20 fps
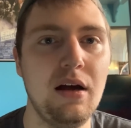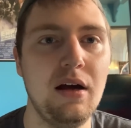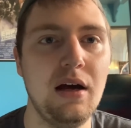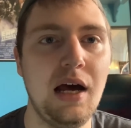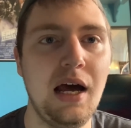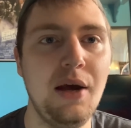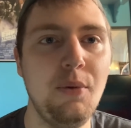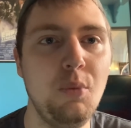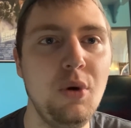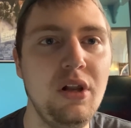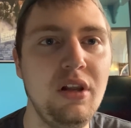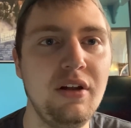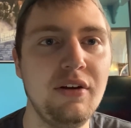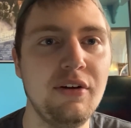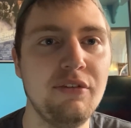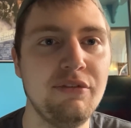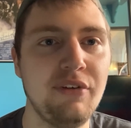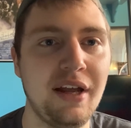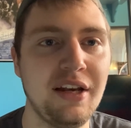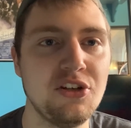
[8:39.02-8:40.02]
I will
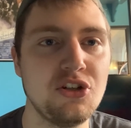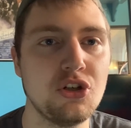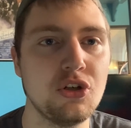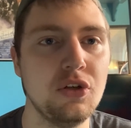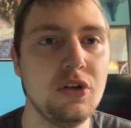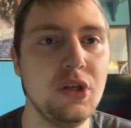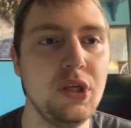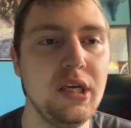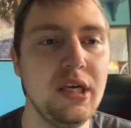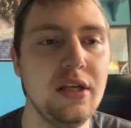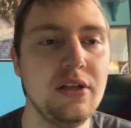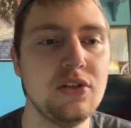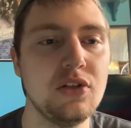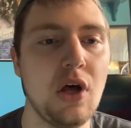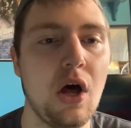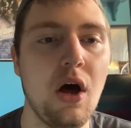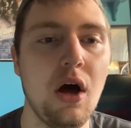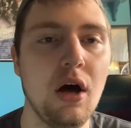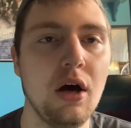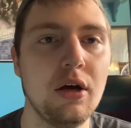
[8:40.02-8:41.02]
eventually
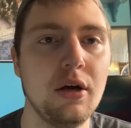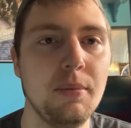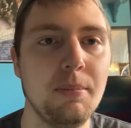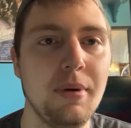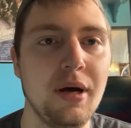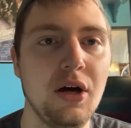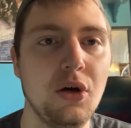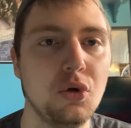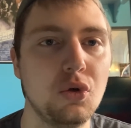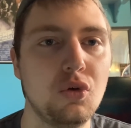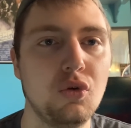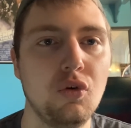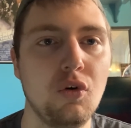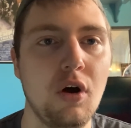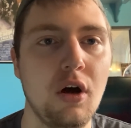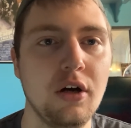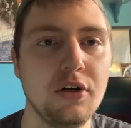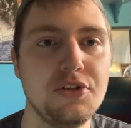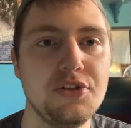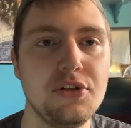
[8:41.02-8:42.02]
talk about
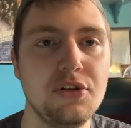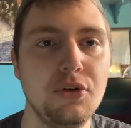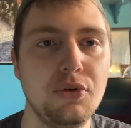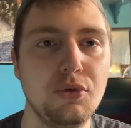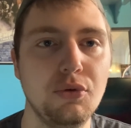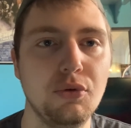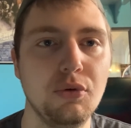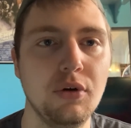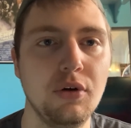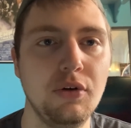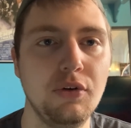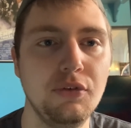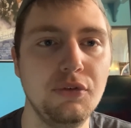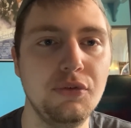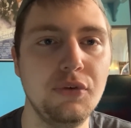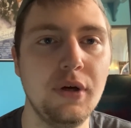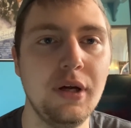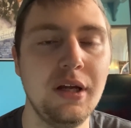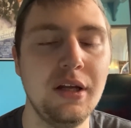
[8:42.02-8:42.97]
Kronk's New Groove,